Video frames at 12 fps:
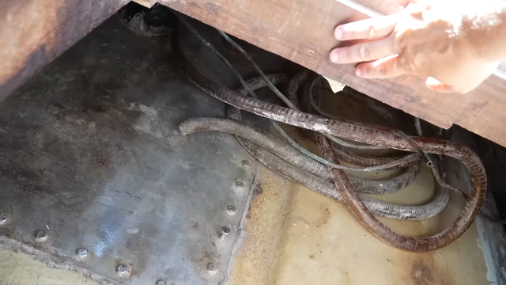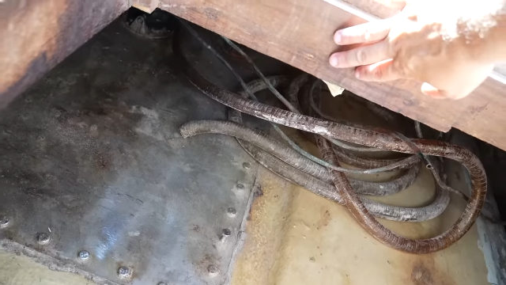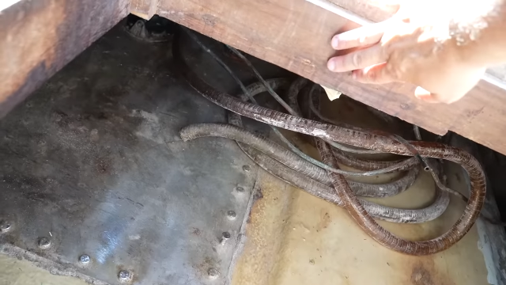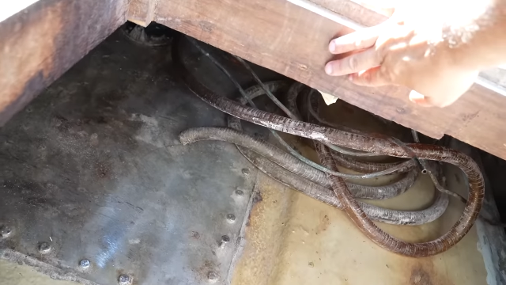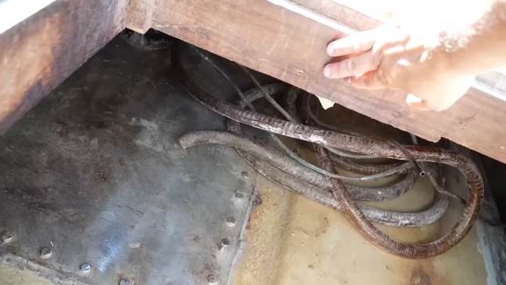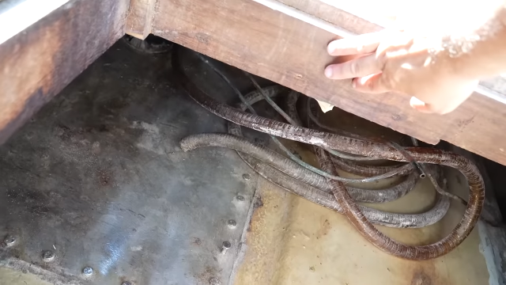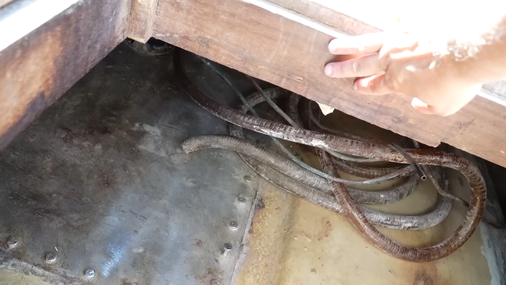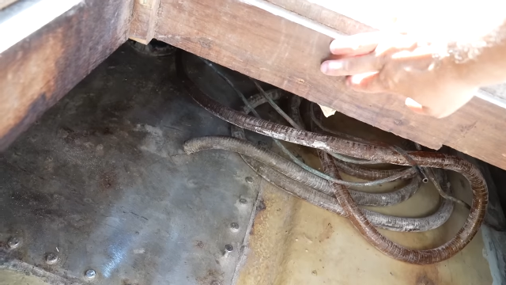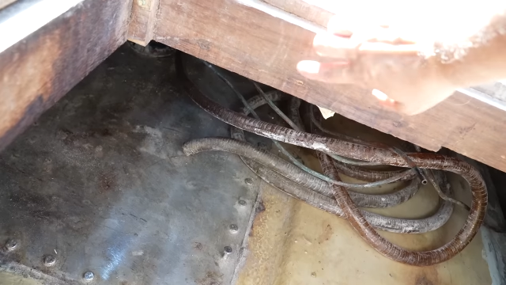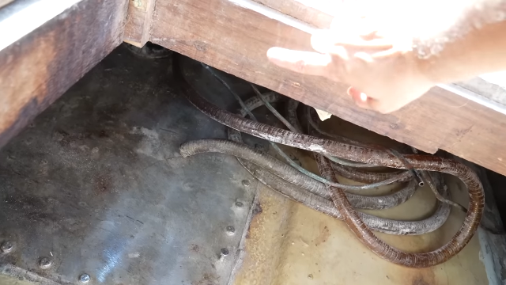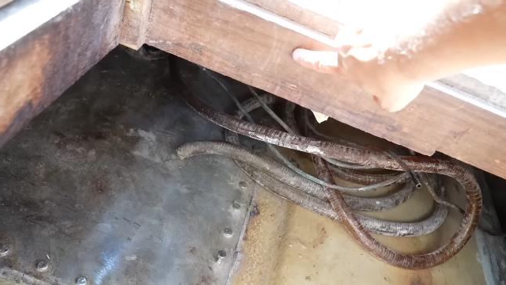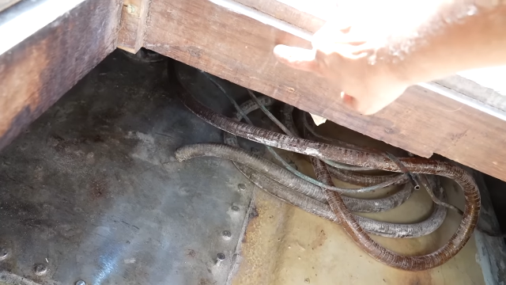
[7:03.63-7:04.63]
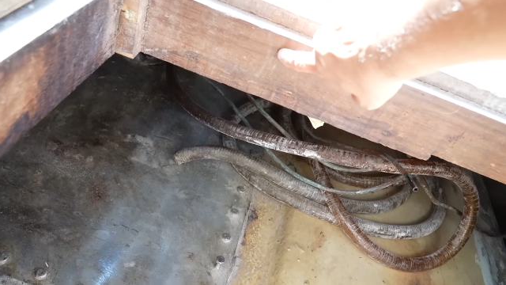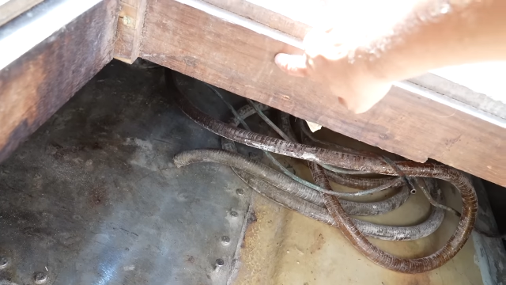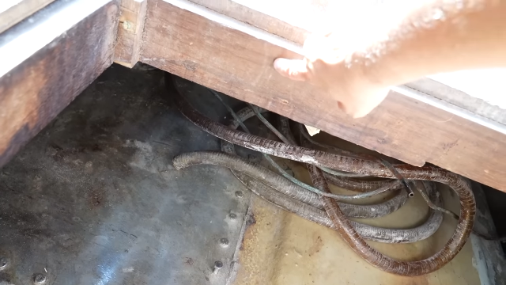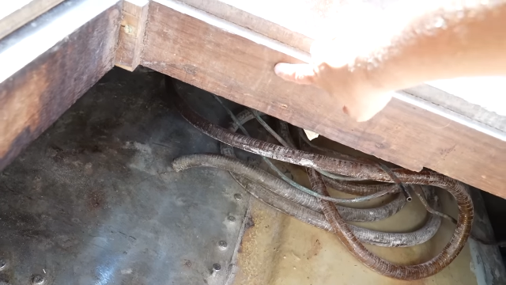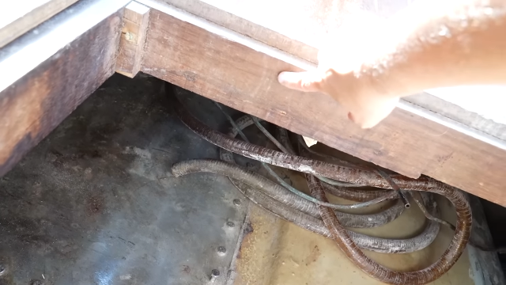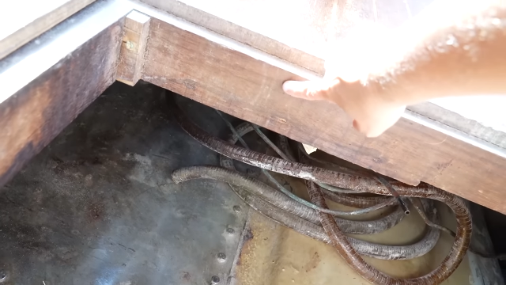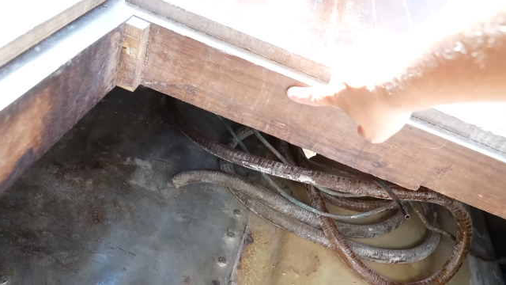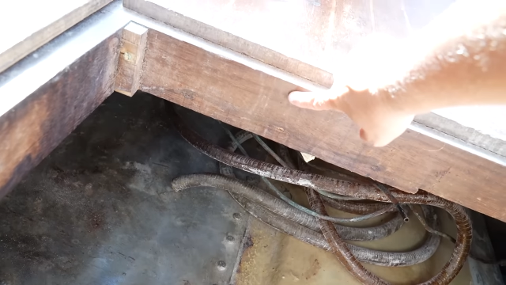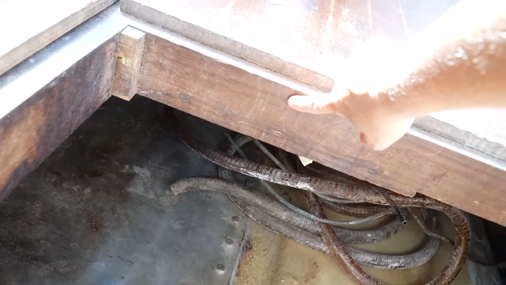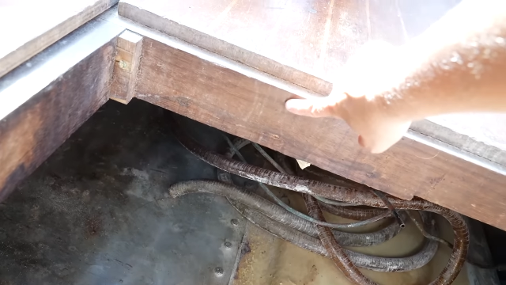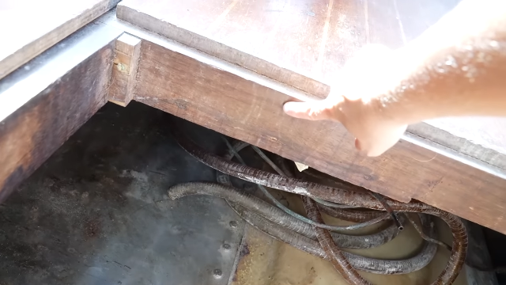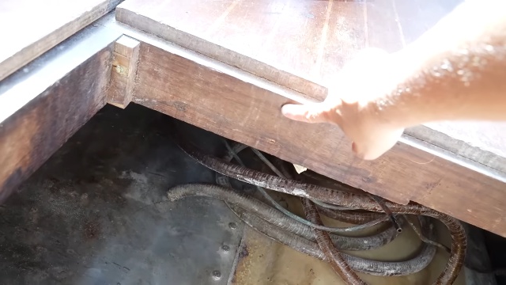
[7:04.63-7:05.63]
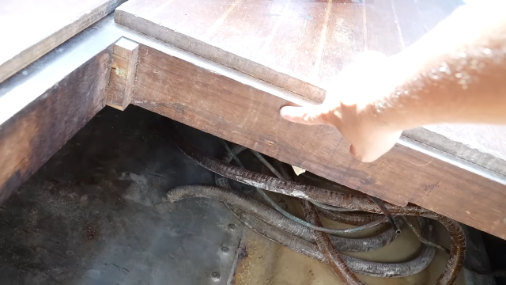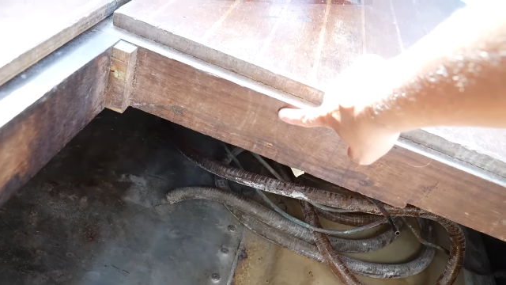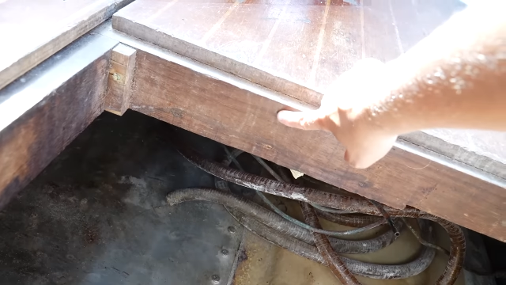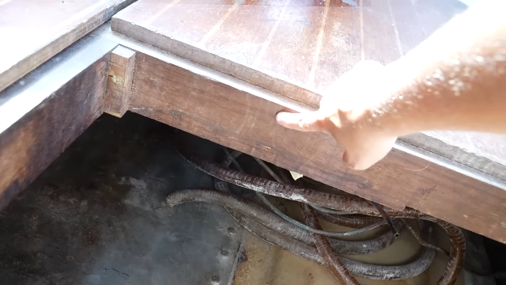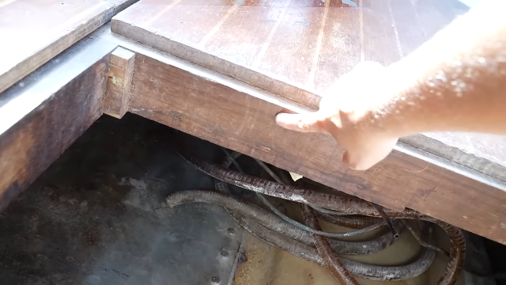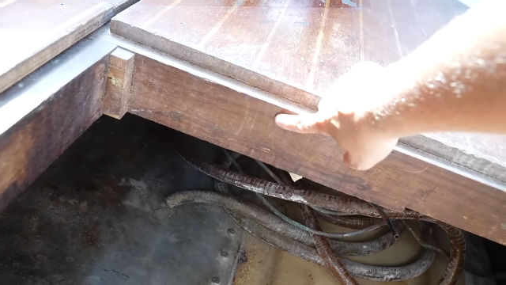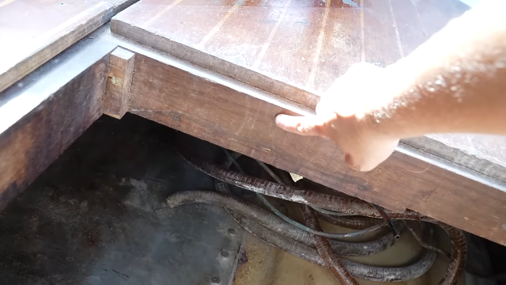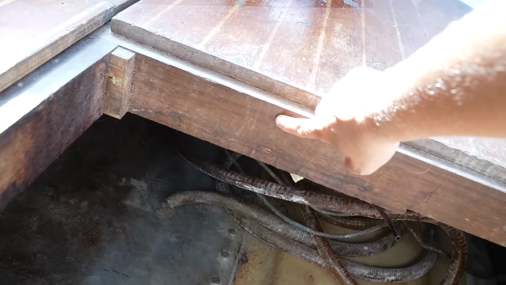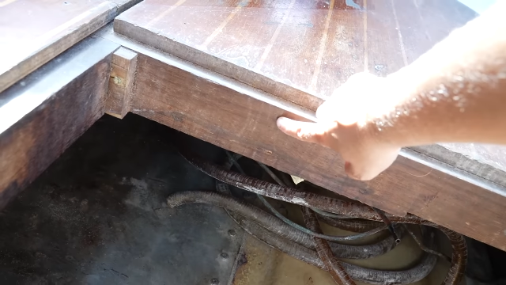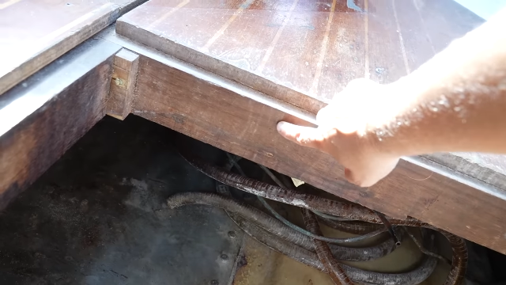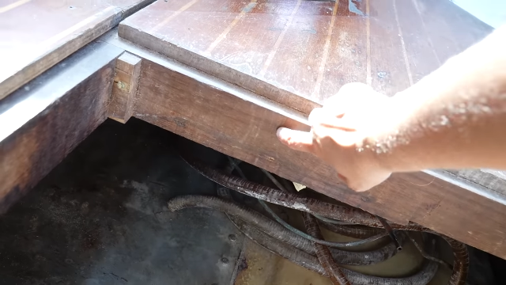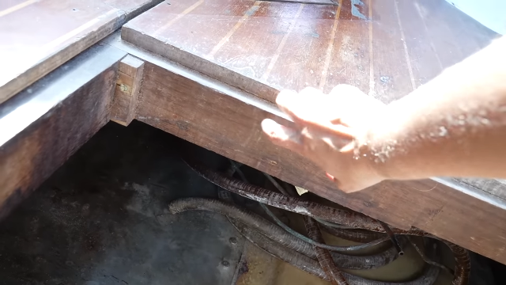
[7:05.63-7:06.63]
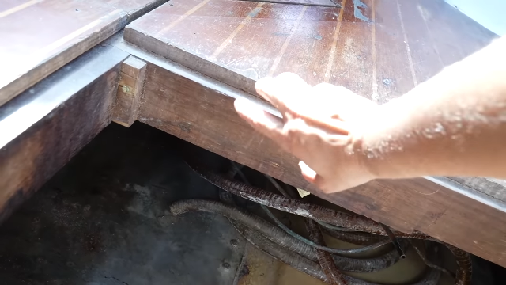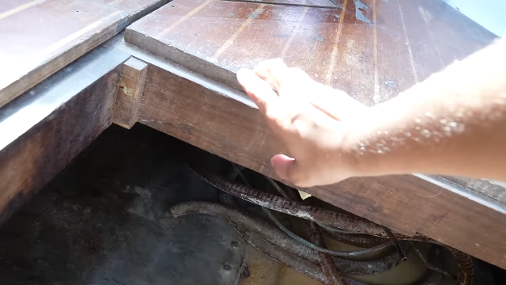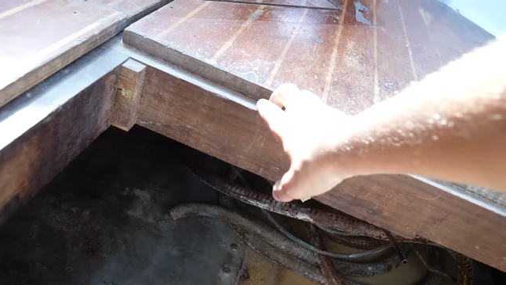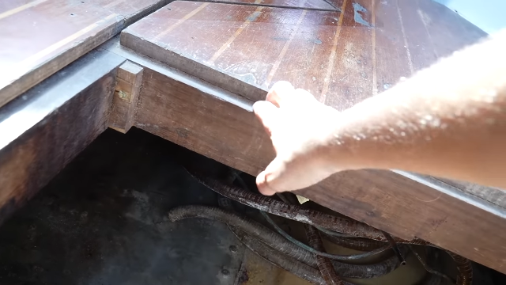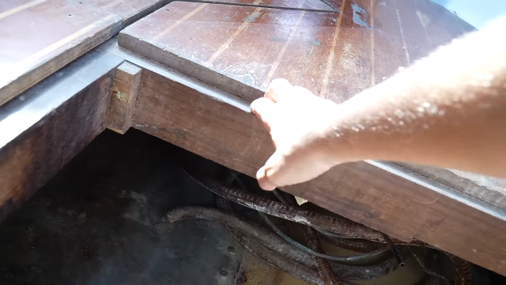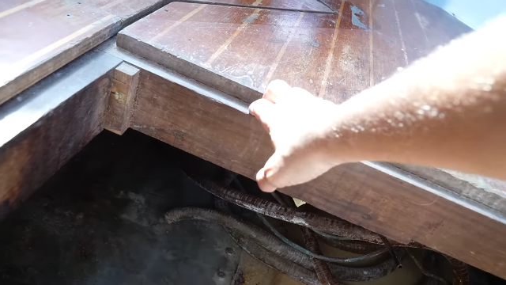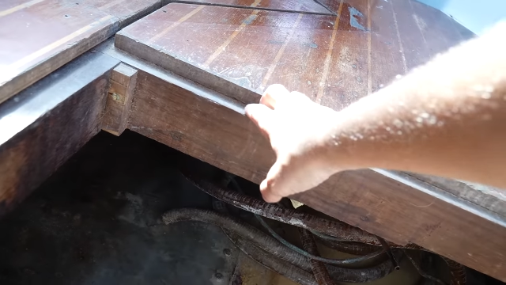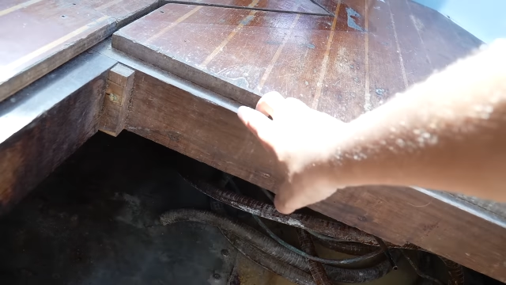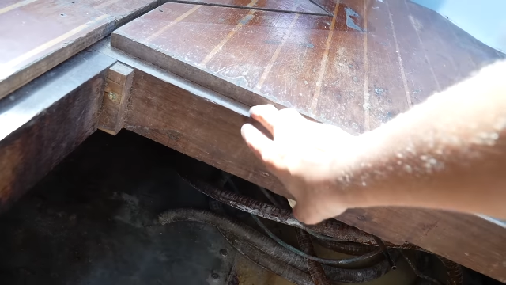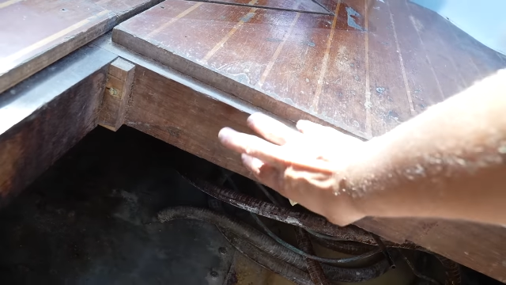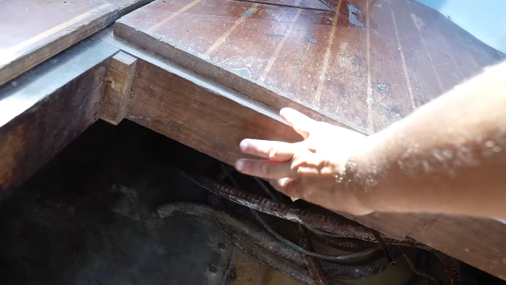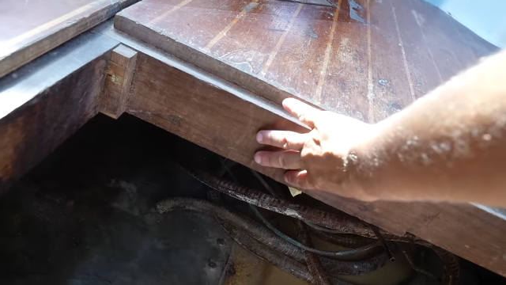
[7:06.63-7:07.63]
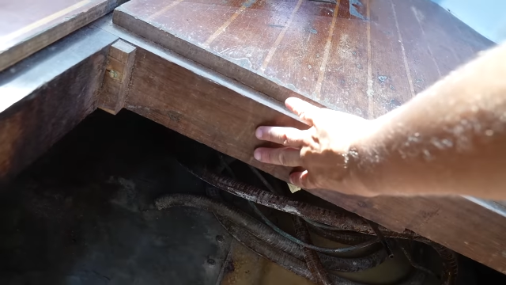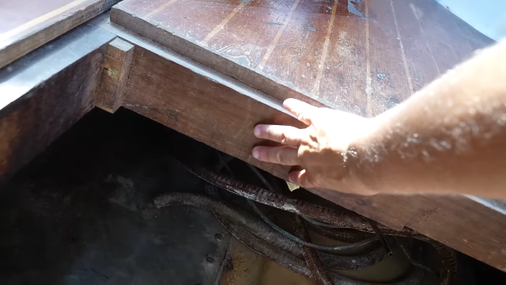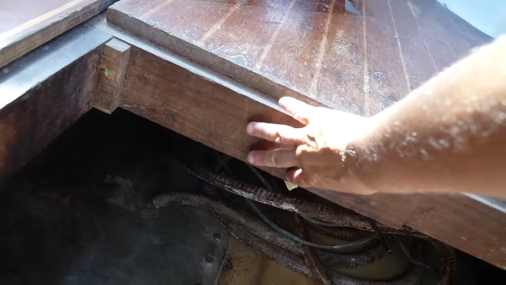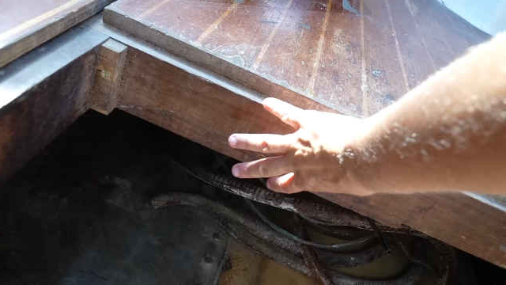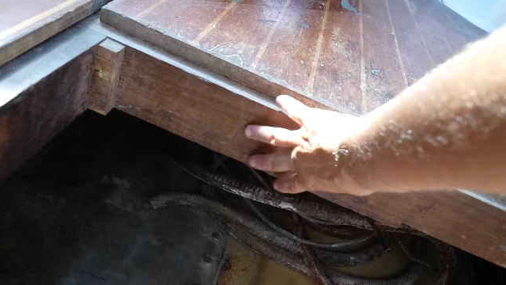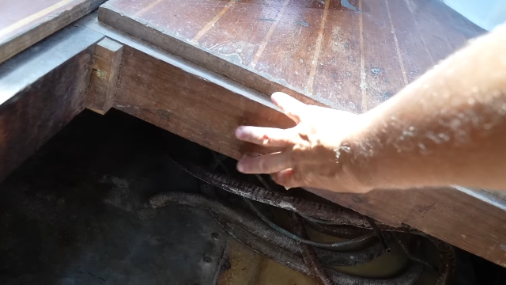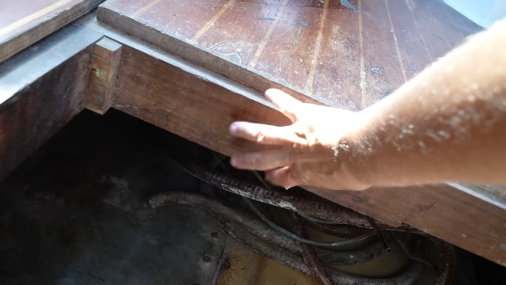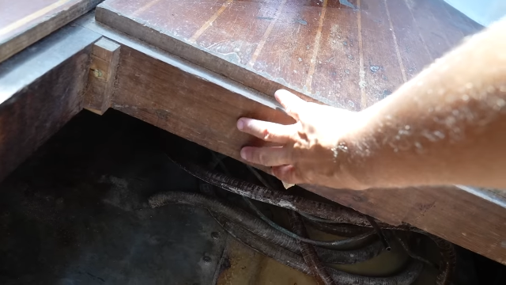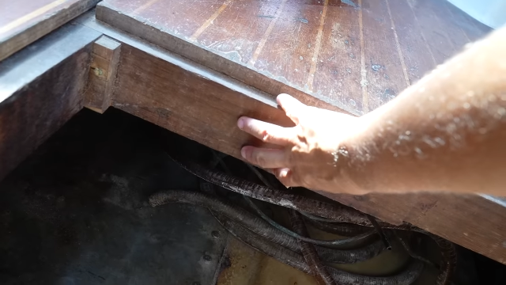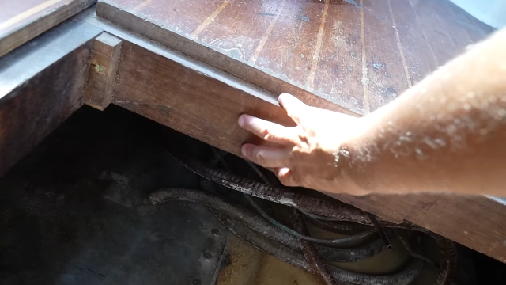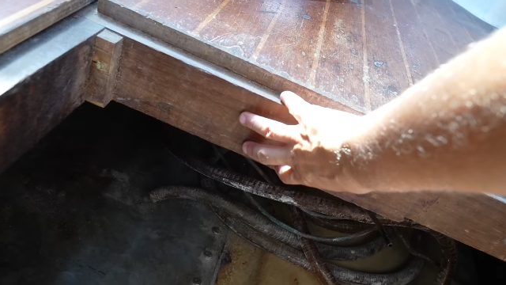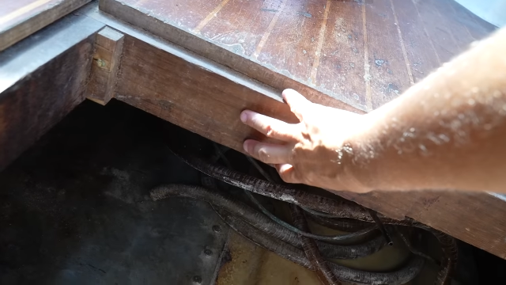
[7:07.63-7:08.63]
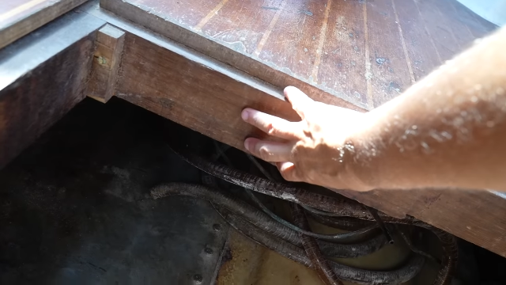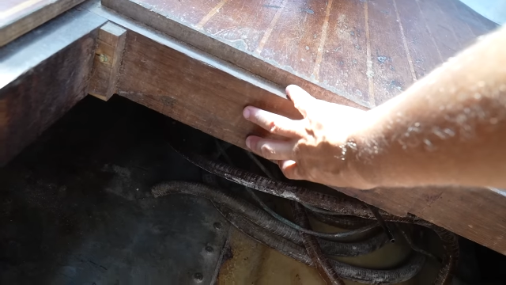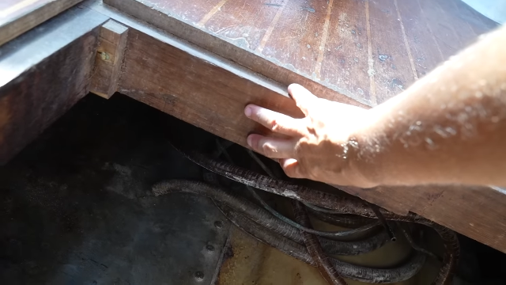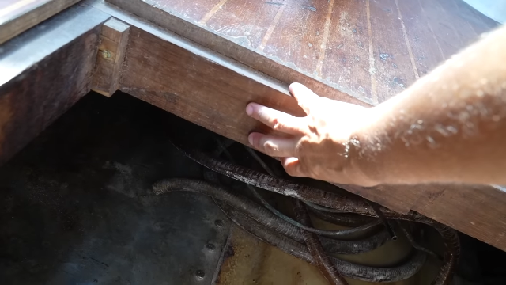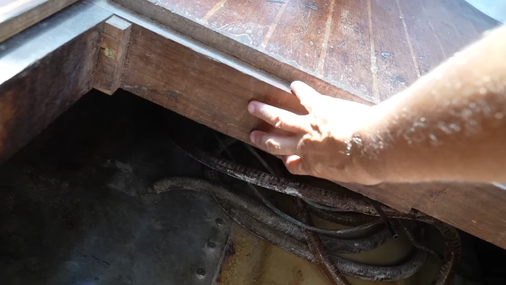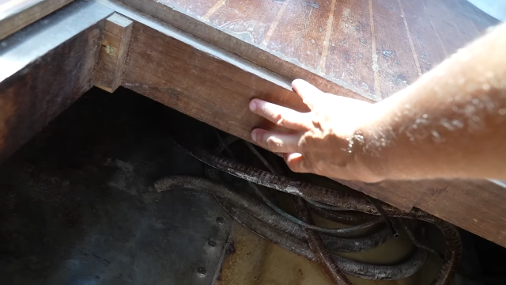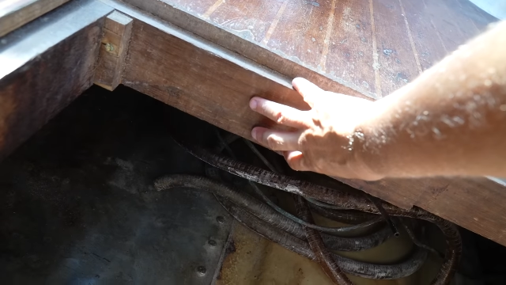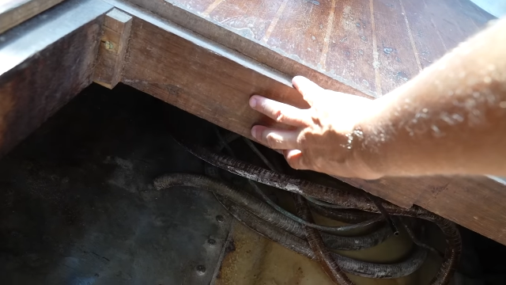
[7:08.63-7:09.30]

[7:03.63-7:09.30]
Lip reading: [unreadable: no face in view]